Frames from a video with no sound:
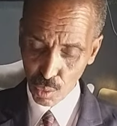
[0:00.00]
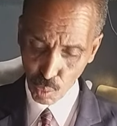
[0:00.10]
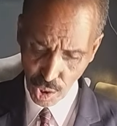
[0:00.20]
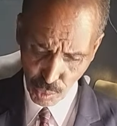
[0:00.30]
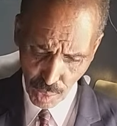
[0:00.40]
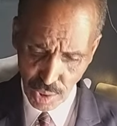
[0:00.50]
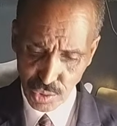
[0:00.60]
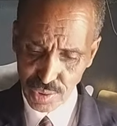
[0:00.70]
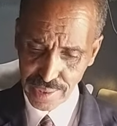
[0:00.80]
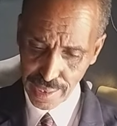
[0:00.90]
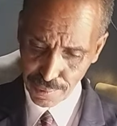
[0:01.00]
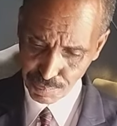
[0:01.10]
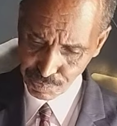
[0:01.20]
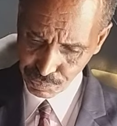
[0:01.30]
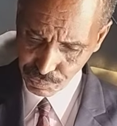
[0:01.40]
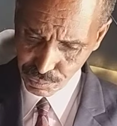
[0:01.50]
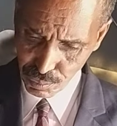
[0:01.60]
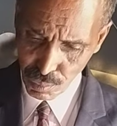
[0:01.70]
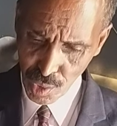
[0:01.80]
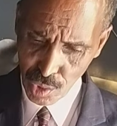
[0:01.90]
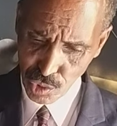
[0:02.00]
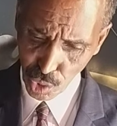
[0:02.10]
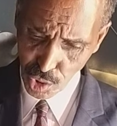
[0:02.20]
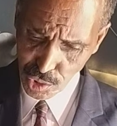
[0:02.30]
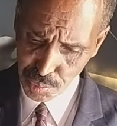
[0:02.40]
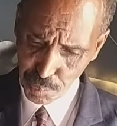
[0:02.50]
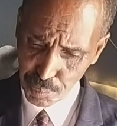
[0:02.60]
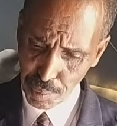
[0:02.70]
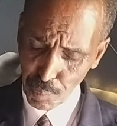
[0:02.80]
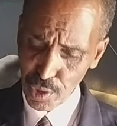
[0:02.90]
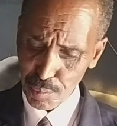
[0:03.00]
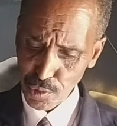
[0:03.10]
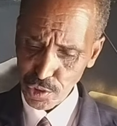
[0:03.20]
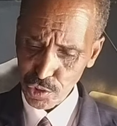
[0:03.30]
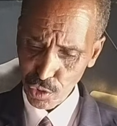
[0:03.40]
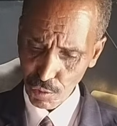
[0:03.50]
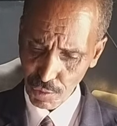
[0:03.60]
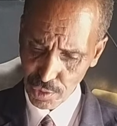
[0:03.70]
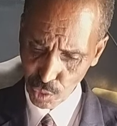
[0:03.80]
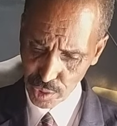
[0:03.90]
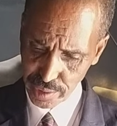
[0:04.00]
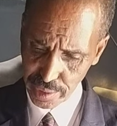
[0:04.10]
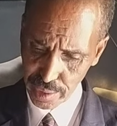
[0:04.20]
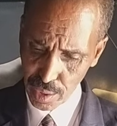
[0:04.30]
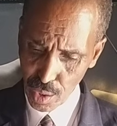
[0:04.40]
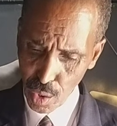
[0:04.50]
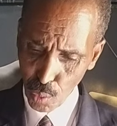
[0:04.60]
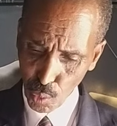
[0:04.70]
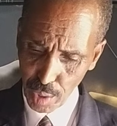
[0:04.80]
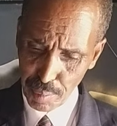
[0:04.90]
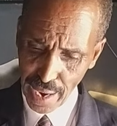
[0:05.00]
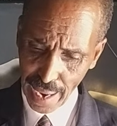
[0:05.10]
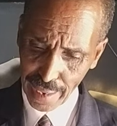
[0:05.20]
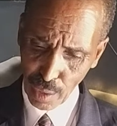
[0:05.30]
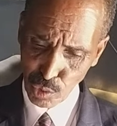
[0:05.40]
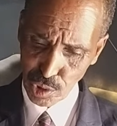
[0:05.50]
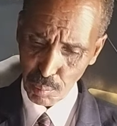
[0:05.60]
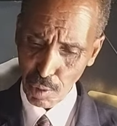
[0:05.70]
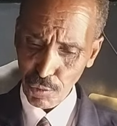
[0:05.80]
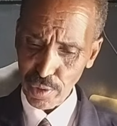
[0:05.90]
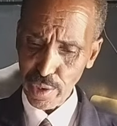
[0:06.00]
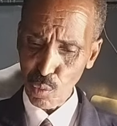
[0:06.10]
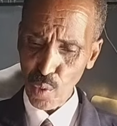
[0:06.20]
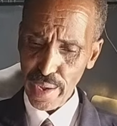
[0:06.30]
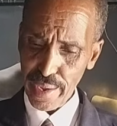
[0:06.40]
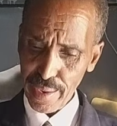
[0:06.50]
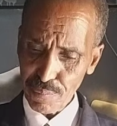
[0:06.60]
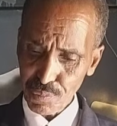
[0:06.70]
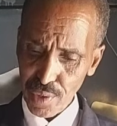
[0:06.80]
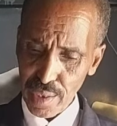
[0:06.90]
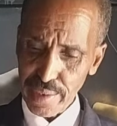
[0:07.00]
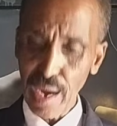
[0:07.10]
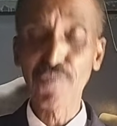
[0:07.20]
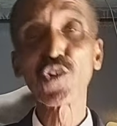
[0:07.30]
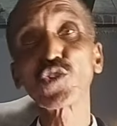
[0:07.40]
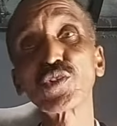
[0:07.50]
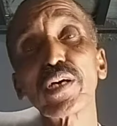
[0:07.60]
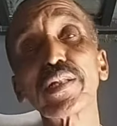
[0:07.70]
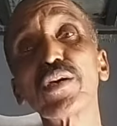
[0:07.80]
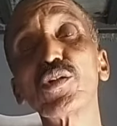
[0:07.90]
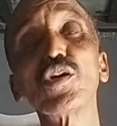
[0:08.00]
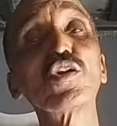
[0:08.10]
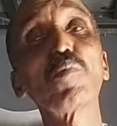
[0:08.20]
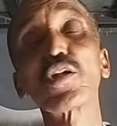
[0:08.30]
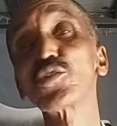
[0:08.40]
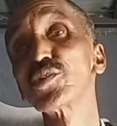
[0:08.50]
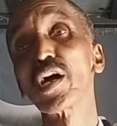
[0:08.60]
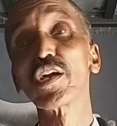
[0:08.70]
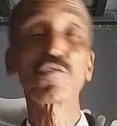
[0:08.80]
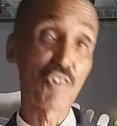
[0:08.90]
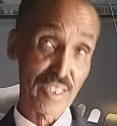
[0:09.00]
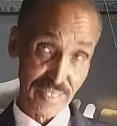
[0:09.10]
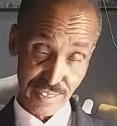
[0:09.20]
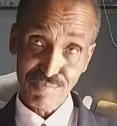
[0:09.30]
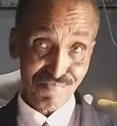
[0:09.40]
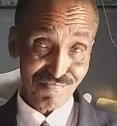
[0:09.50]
What do I want to say? Those people in possession of authority will be accountable for the way they have used, they normally use their influence.